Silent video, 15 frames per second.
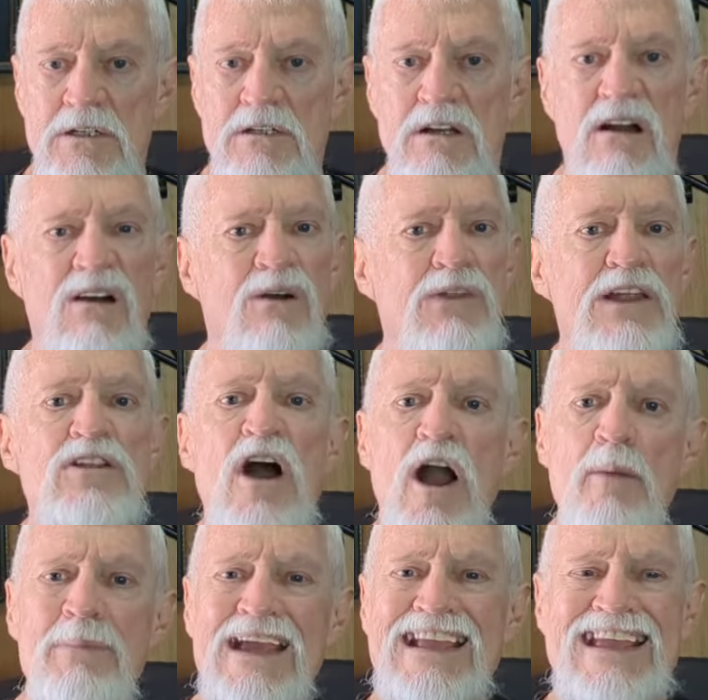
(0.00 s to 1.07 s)
Oh, they talk a
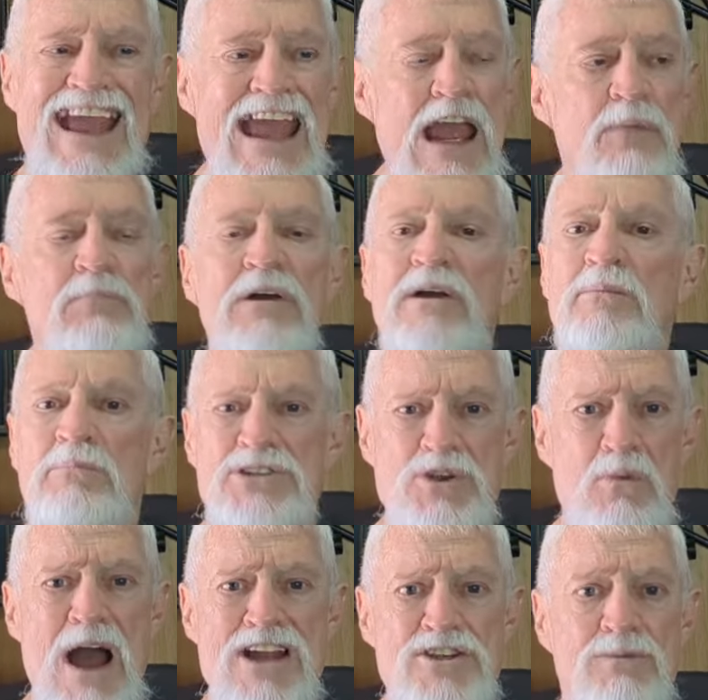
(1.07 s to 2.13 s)
big game, but you
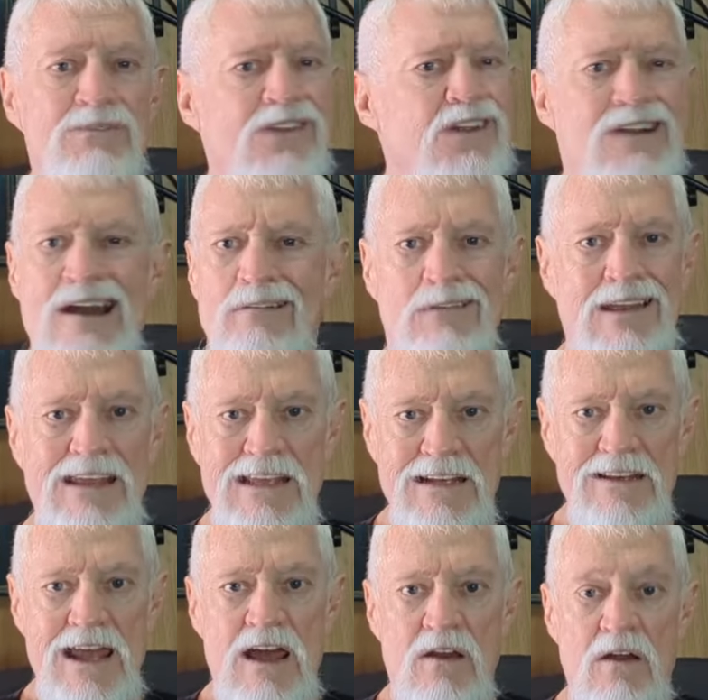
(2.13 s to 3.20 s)
watch them, they're not really
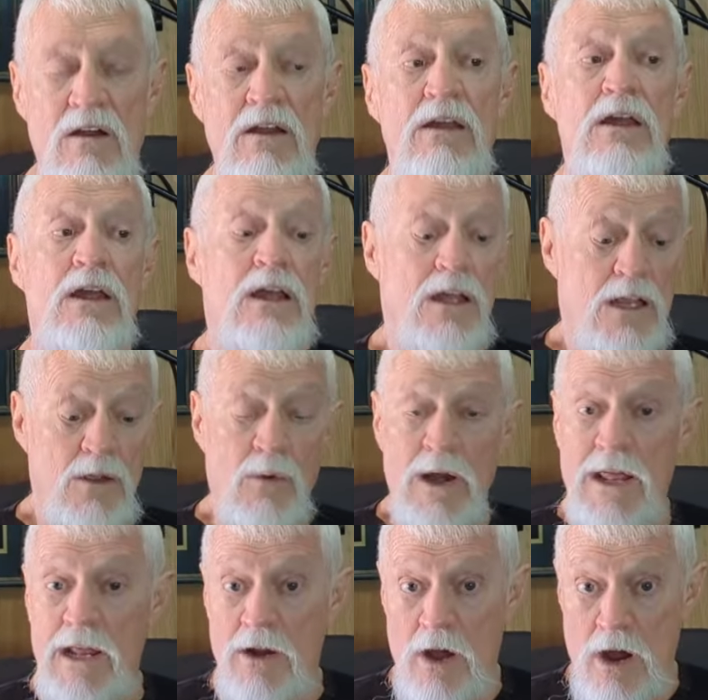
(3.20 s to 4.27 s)
hitting that hard. You want to
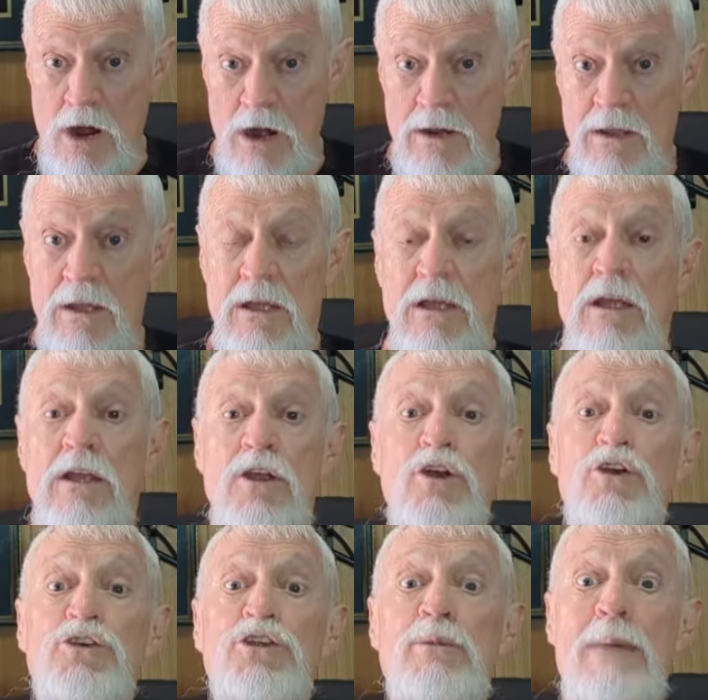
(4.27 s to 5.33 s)
hit hard,
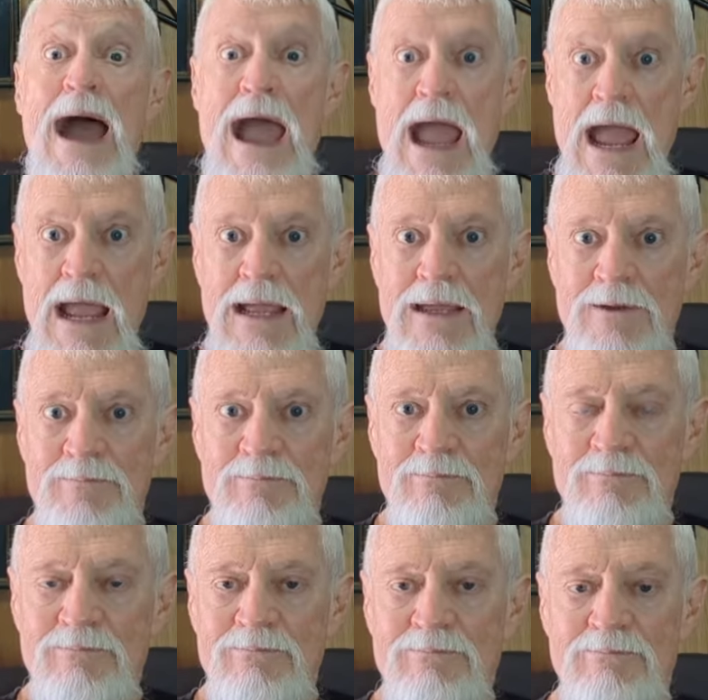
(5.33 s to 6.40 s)
use the bag,
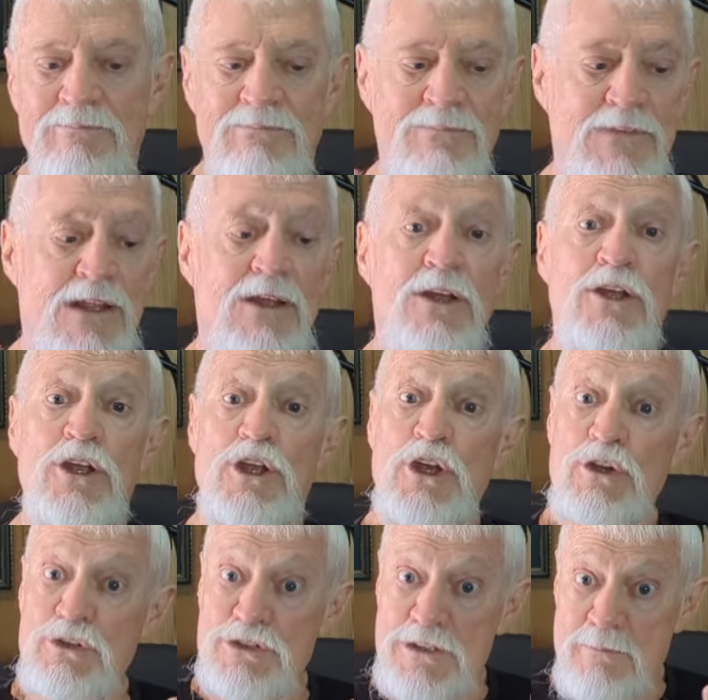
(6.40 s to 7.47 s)

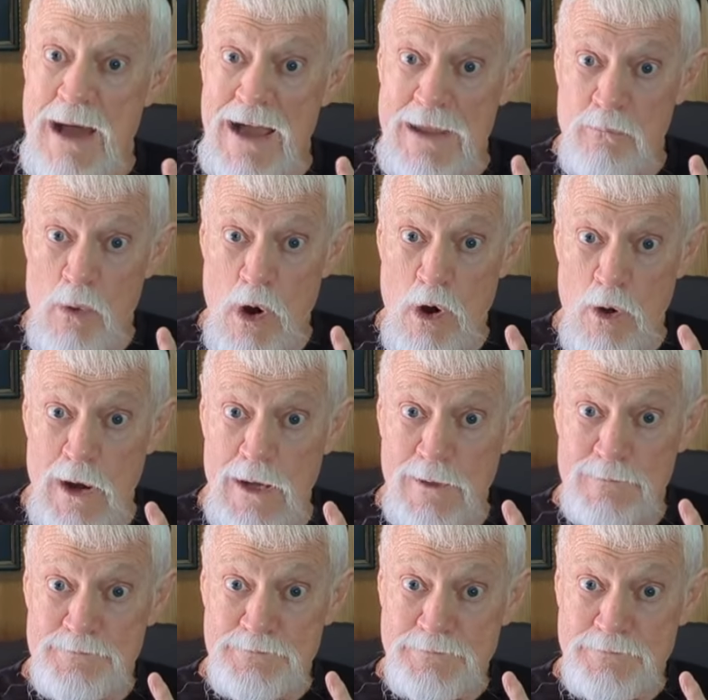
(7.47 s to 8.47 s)
use the Makiwara.